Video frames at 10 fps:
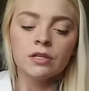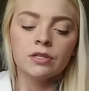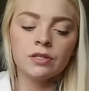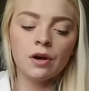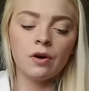
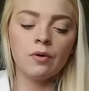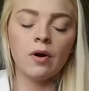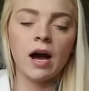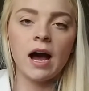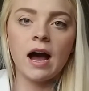
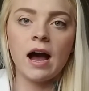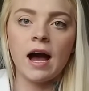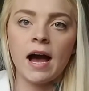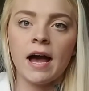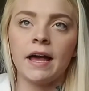So
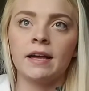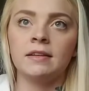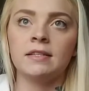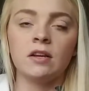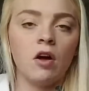
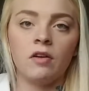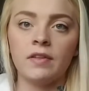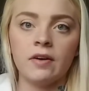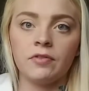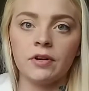I did all of
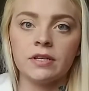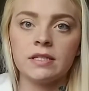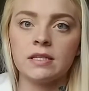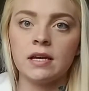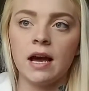that
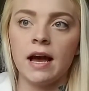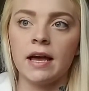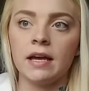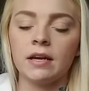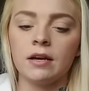first.
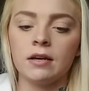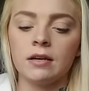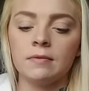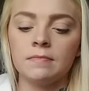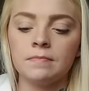I